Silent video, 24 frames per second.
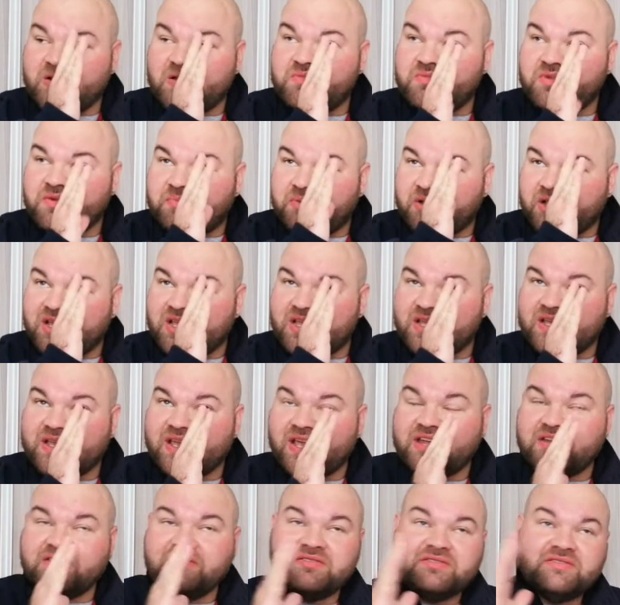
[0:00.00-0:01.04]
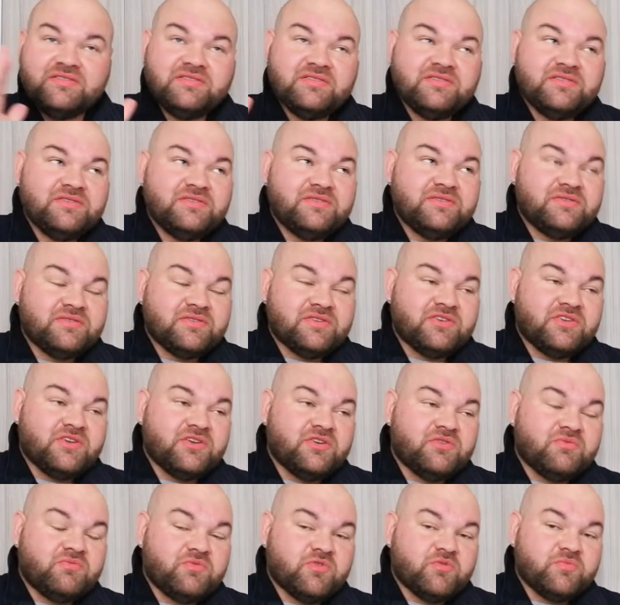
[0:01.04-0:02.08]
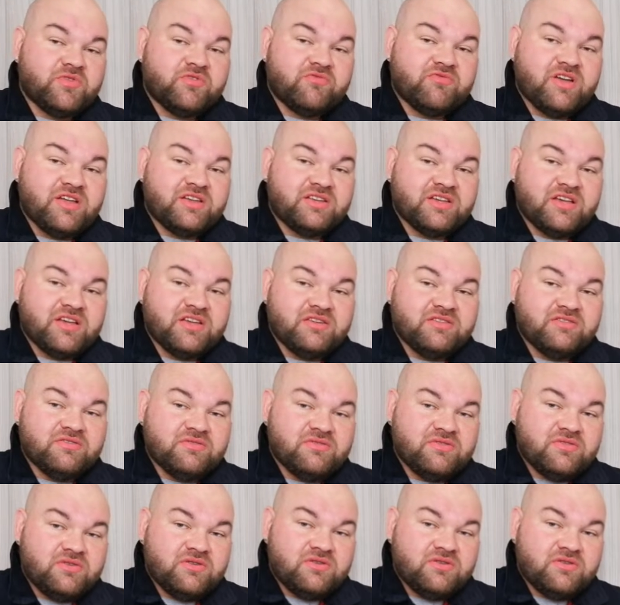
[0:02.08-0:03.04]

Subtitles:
when we play again, you know, we'll be ready.